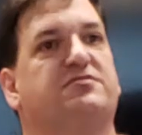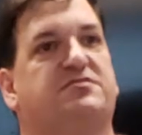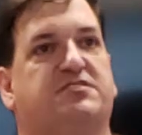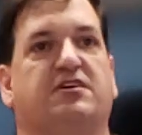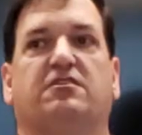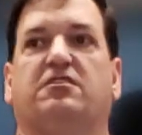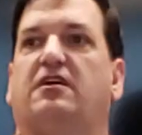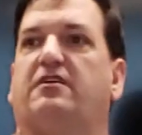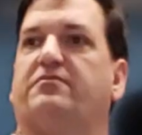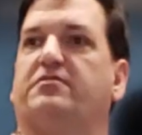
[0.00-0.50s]
the
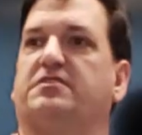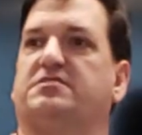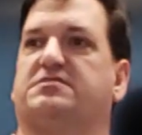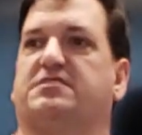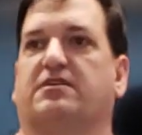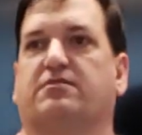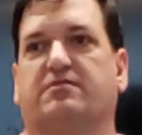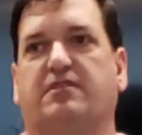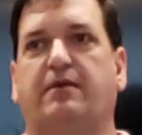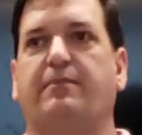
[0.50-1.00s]
skill level,
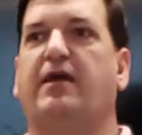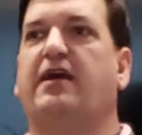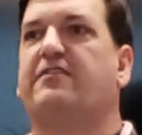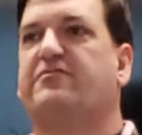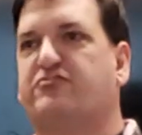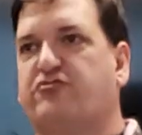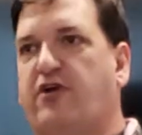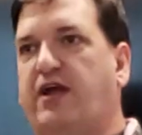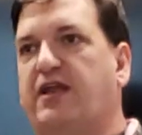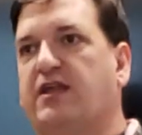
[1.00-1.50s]
etc., they may
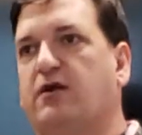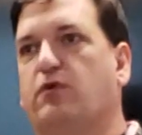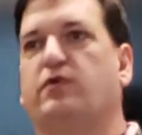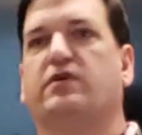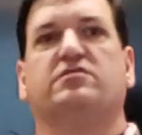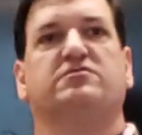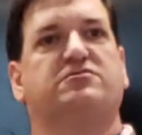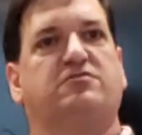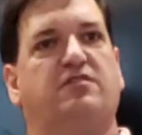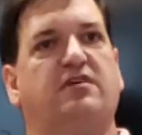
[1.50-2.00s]
have training
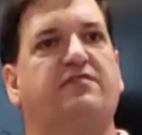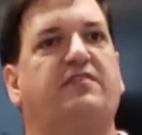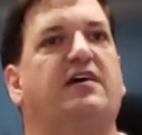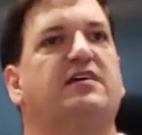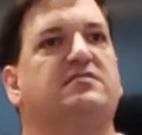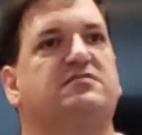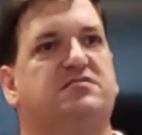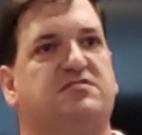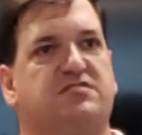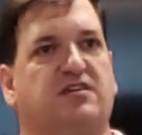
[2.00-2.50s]
wheels, so they've
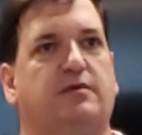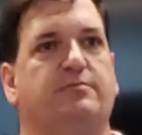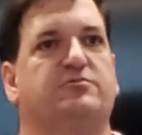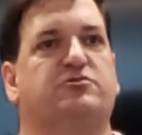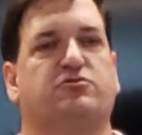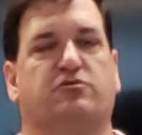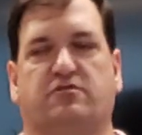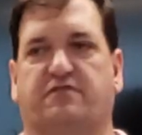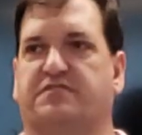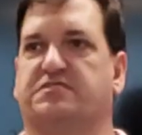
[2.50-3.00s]
got some
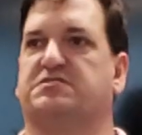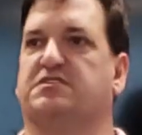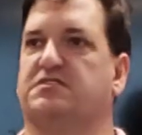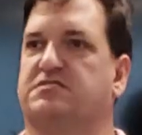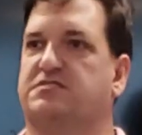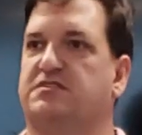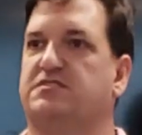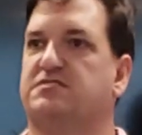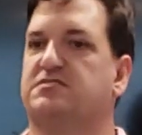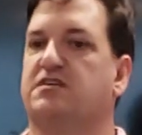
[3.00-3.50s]
sort of
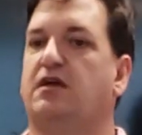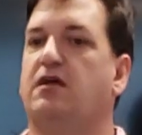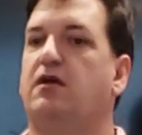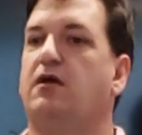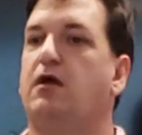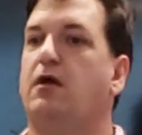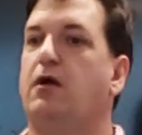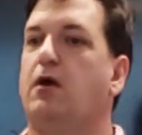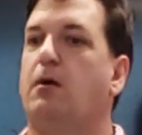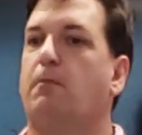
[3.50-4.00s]
assistance.
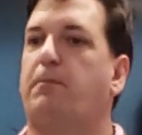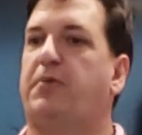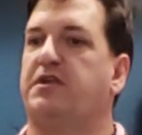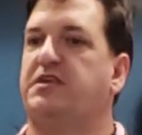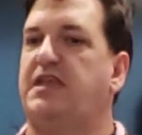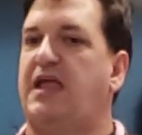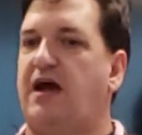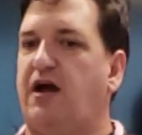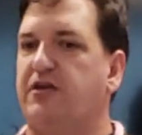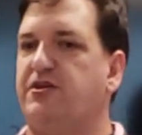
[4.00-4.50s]

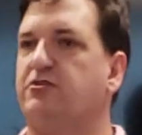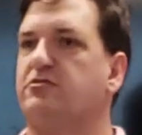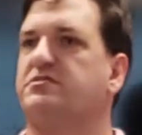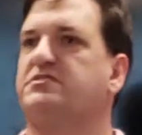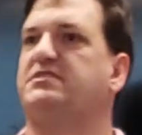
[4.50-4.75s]
But now you're